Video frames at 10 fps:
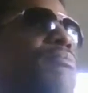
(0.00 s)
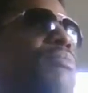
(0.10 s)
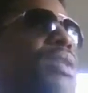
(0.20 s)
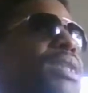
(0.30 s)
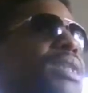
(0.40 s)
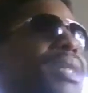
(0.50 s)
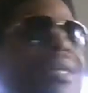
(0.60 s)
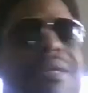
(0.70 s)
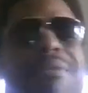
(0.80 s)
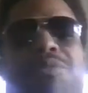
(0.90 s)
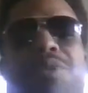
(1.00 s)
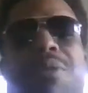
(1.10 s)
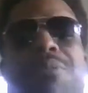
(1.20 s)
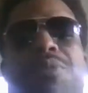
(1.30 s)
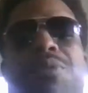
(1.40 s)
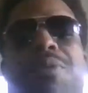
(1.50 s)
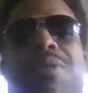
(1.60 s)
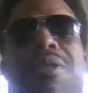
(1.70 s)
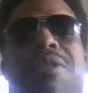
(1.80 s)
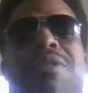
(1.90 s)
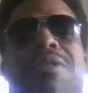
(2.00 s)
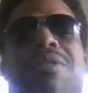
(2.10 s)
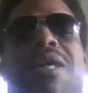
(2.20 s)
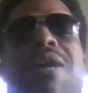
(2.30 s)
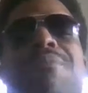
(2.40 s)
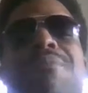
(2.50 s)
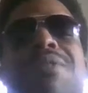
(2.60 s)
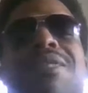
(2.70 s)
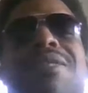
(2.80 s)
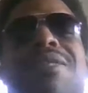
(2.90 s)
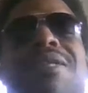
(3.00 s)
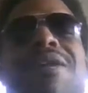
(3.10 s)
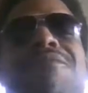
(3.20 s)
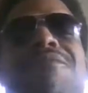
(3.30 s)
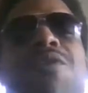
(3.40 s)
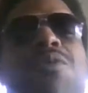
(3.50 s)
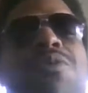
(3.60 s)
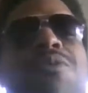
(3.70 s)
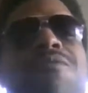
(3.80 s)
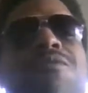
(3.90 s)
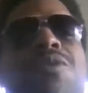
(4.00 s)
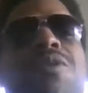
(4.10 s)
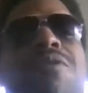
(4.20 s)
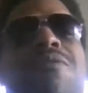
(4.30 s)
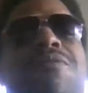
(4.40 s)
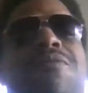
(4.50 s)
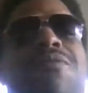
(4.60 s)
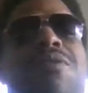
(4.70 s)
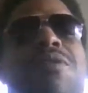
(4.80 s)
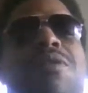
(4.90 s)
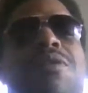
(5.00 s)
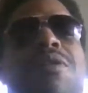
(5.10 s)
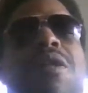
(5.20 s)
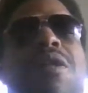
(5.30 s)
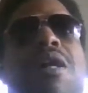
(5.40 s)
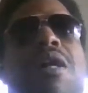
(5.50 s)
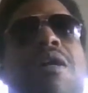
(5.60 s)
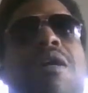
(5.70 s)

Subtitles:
today, what I'm doing is I'm sending a folder full of uh,